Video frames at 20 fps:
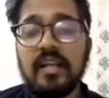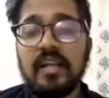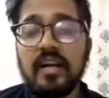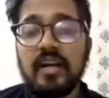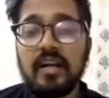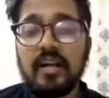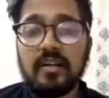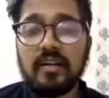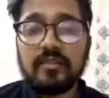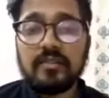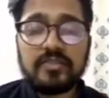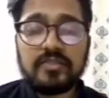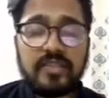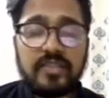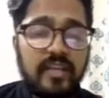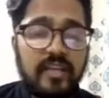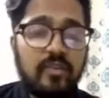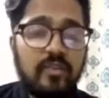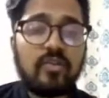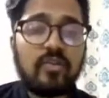
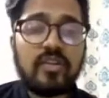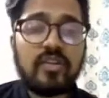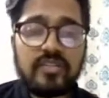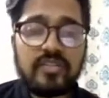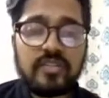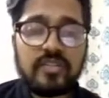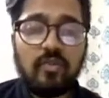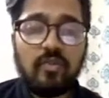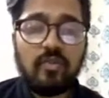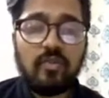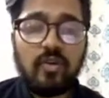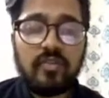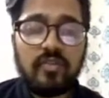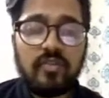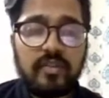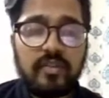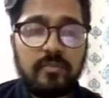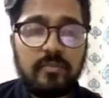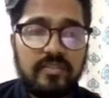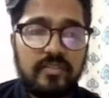stakeholders involved in a
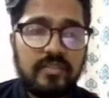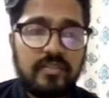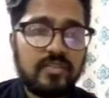business.